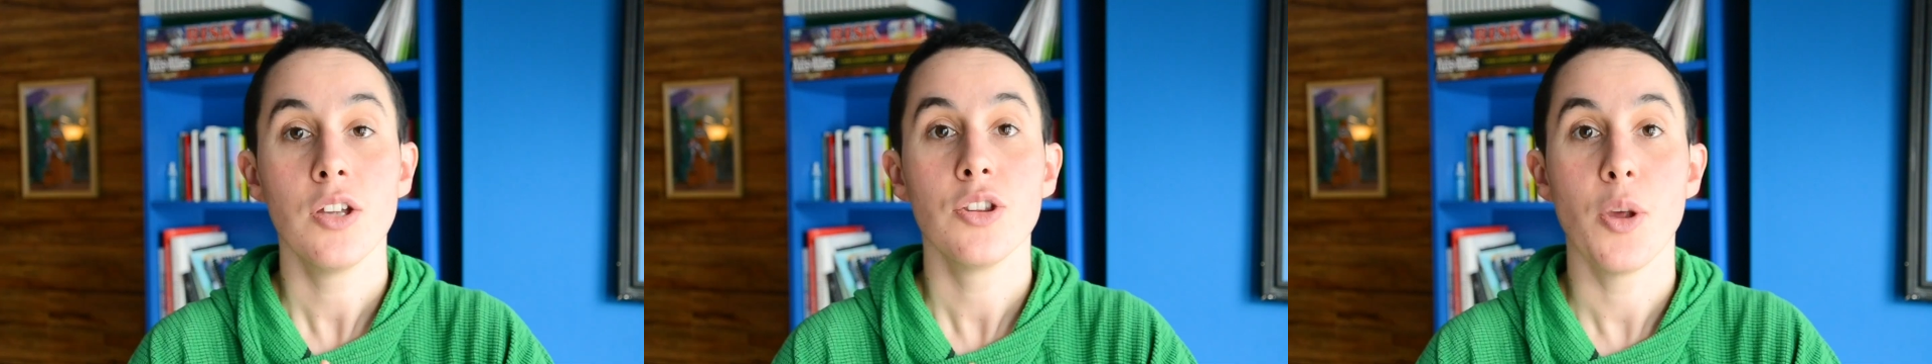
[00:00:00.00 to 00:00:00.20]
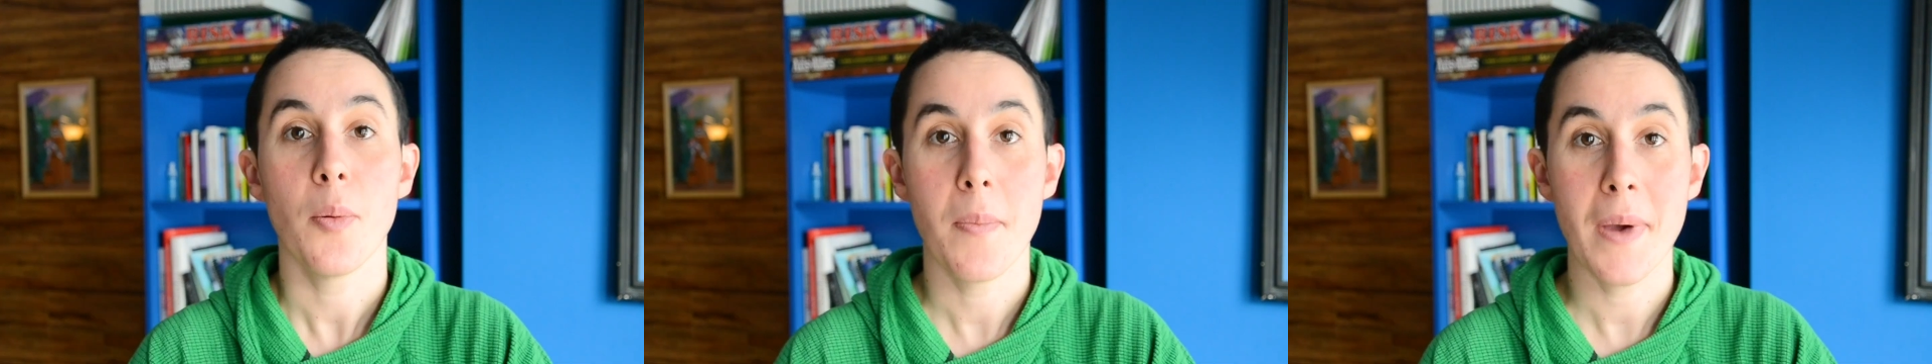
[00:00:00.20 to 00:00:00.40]

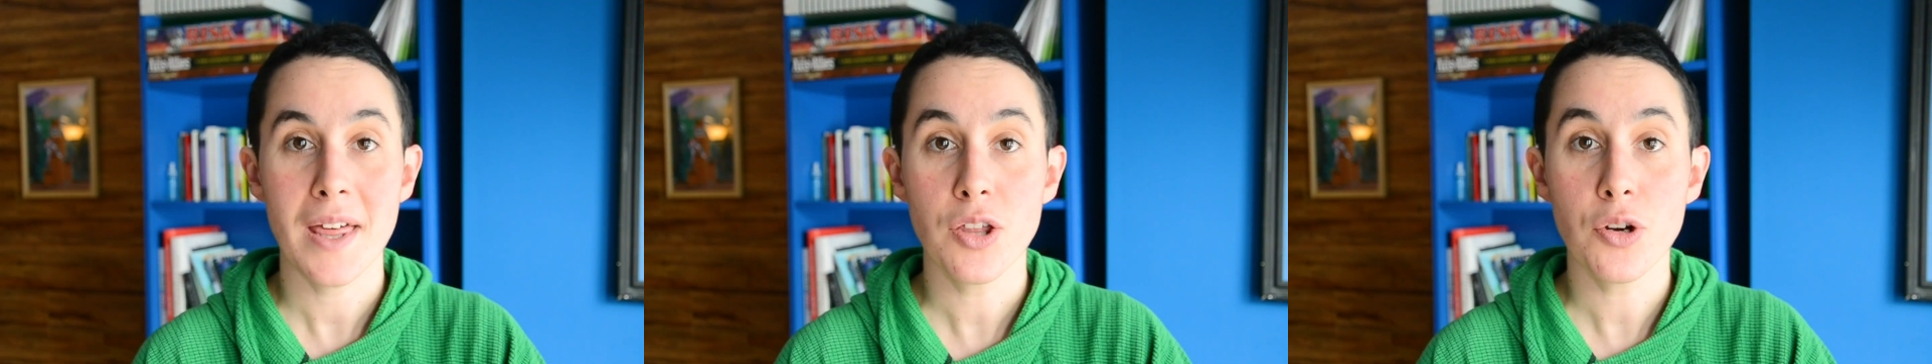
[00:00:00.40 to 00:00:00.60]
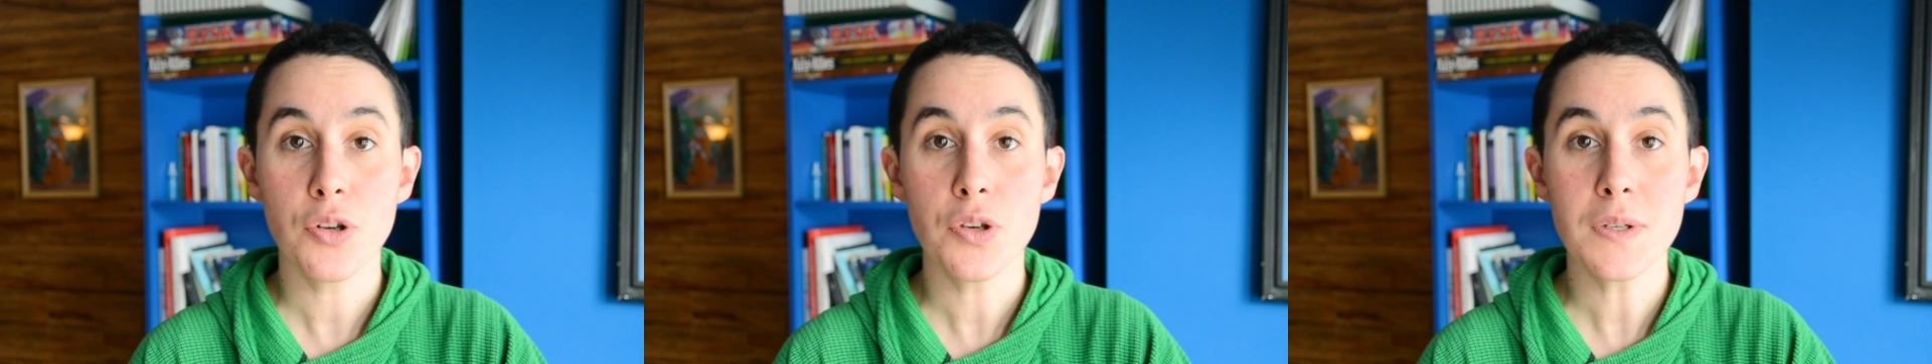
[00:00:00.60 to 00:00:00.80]
The
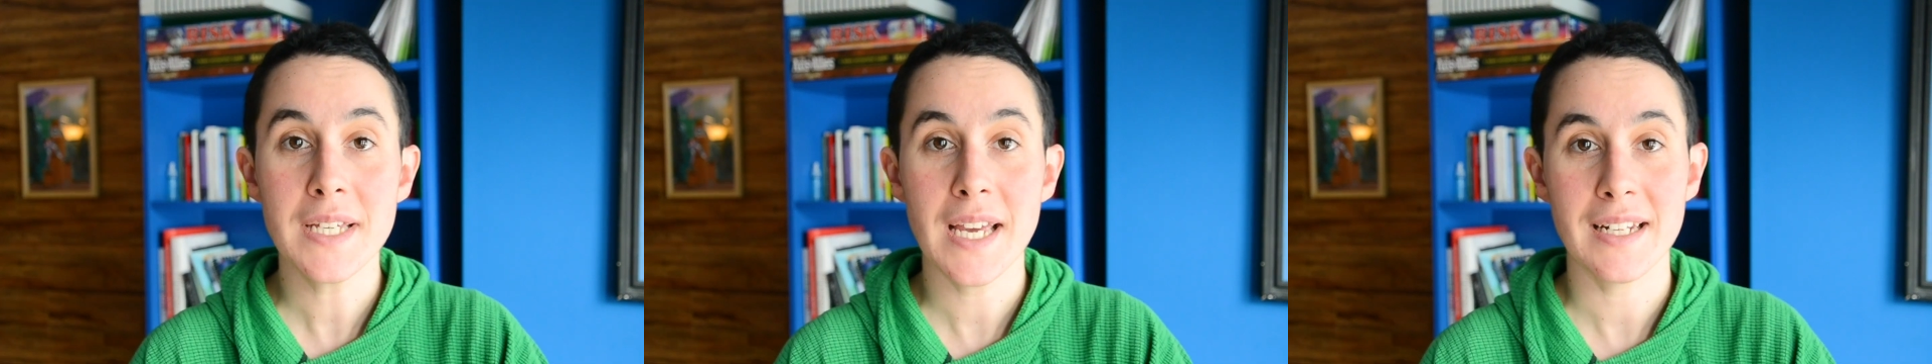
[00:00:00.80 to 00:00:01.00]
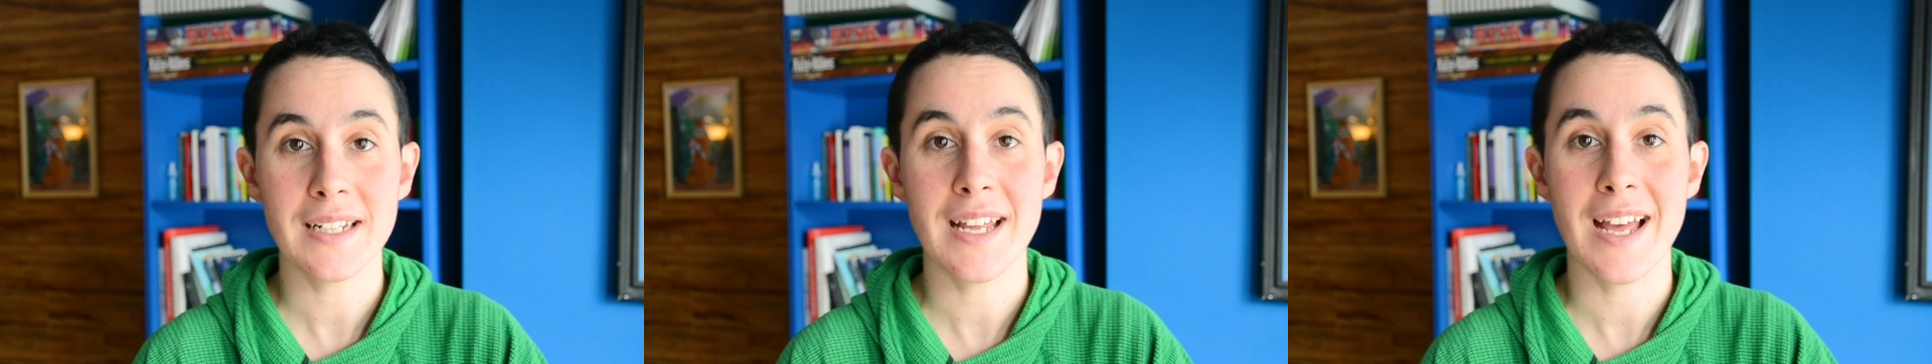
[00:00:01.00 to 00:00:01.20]
better you
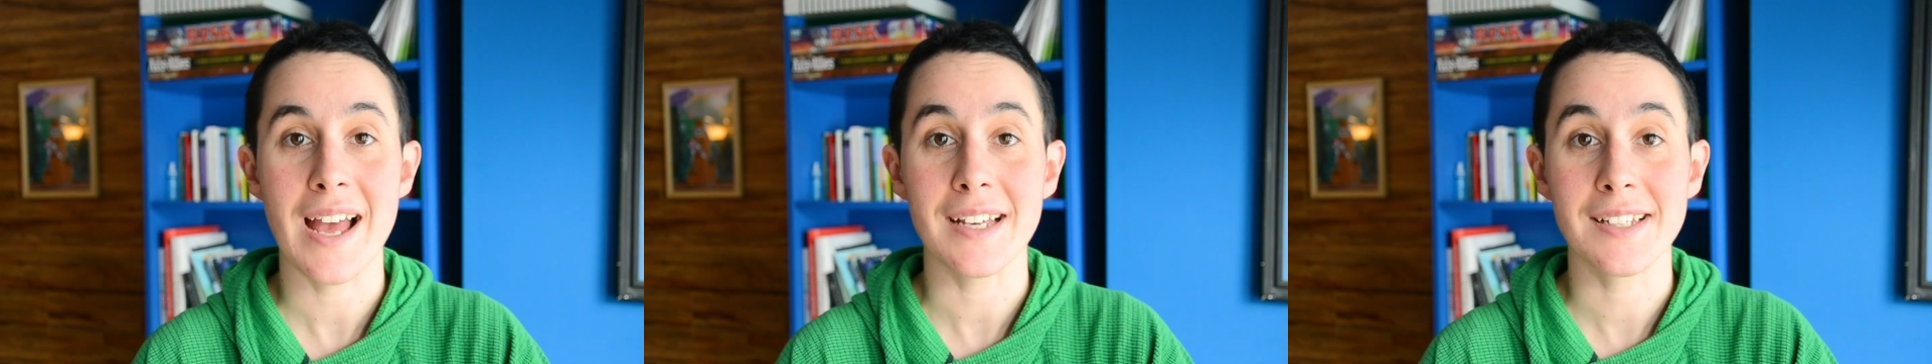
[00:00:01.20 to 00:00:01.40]
get at